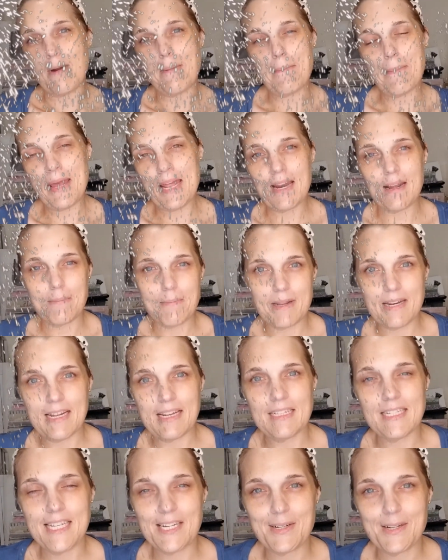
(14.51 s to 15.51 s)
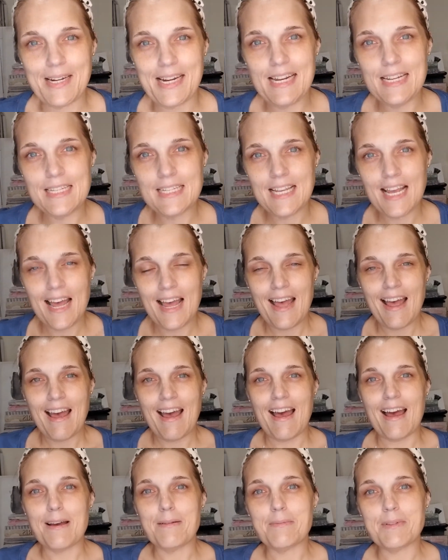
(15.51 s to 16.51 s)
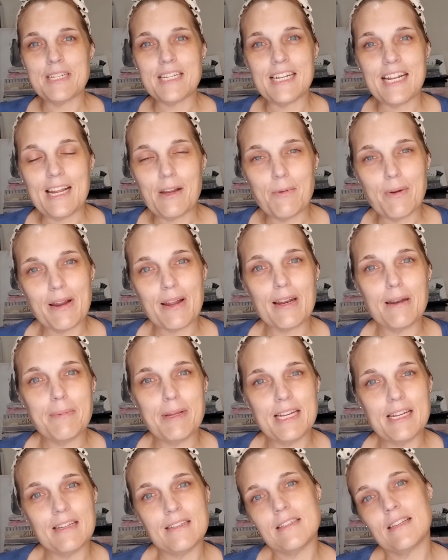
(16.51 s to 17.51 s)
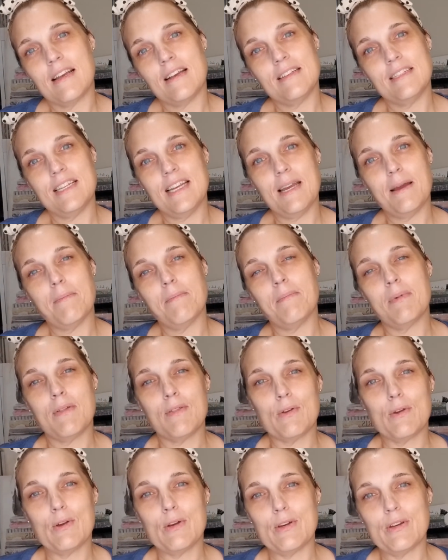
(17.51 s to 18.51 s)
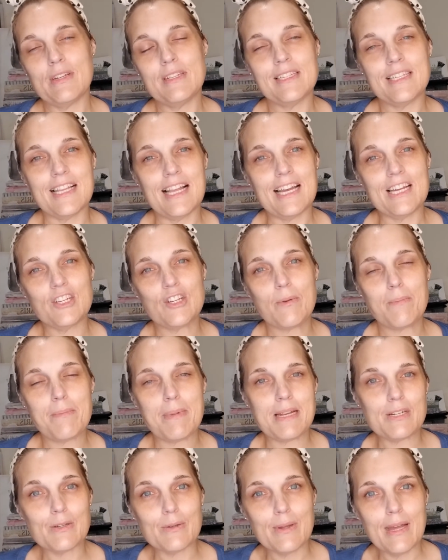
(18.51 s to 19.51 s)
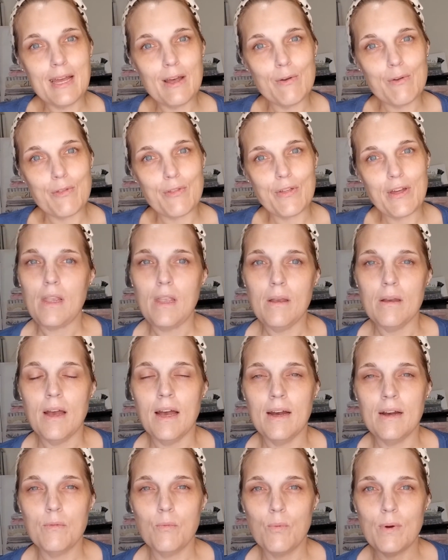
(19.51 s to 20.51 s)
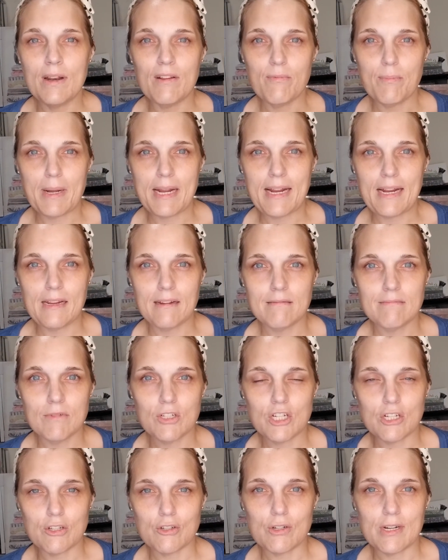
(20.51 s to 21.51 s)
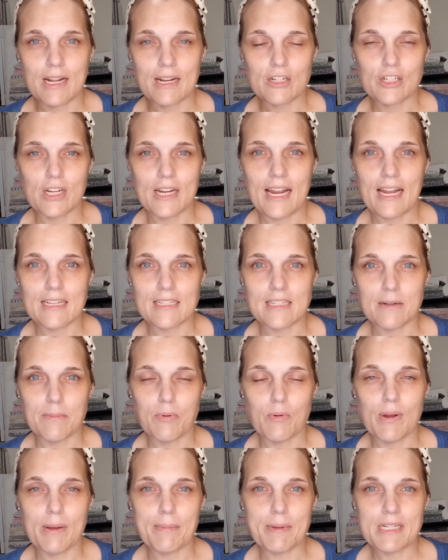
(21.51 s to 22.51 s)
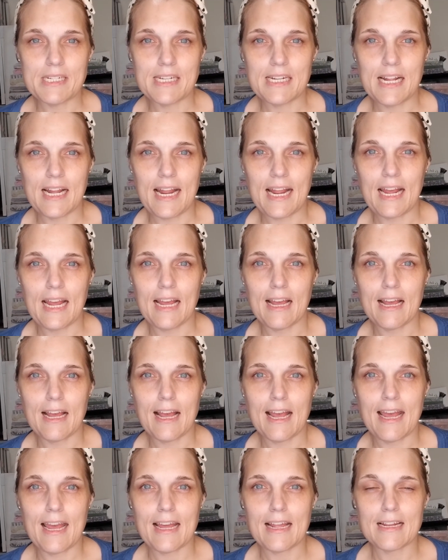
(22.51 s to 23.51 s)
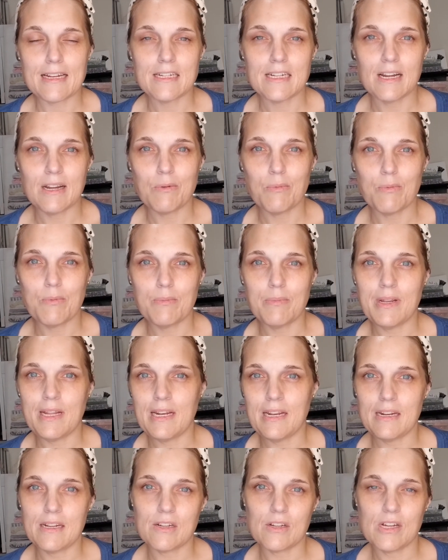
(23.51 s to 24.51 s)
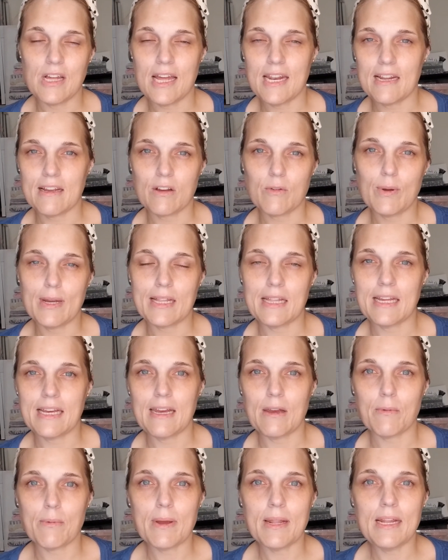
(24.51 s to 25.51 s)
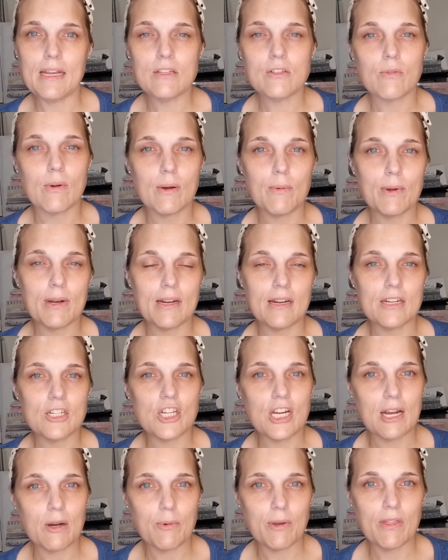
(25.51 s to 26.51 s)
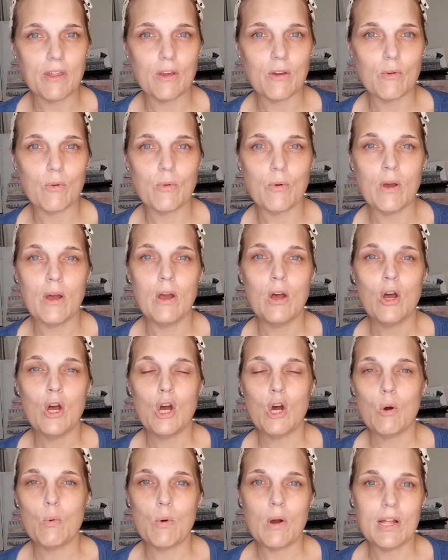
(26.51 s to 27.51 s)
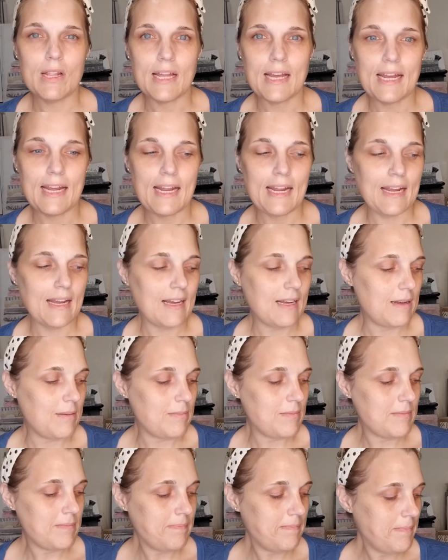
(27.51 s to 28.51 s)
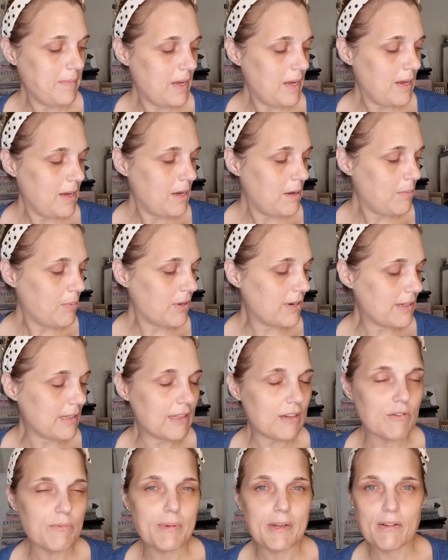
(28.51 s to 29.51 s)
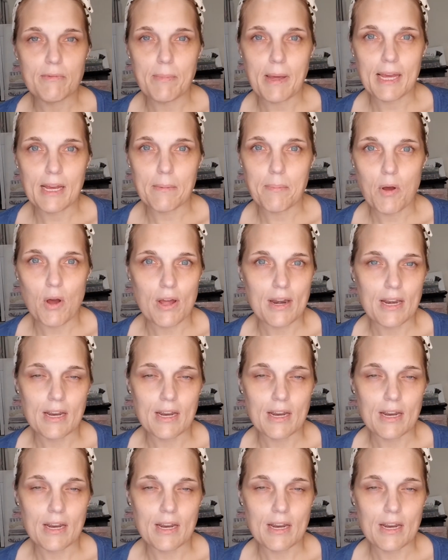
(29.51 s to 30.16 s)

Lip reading: Manic Monday series. And today we're going to be discussing motherhood / mental health. One of my children actually has an appointment today, and I needed to kind of quickly get ready, so I wanted to chat with you while I put a little bit of makeup on,